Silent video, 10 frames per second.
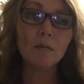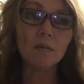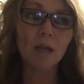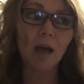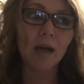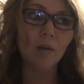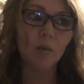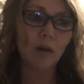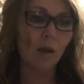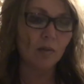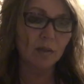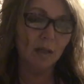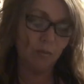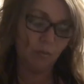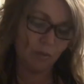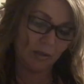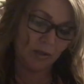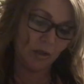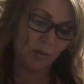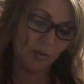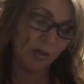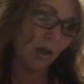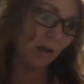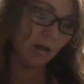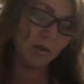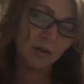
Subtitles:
died when I was like really super young.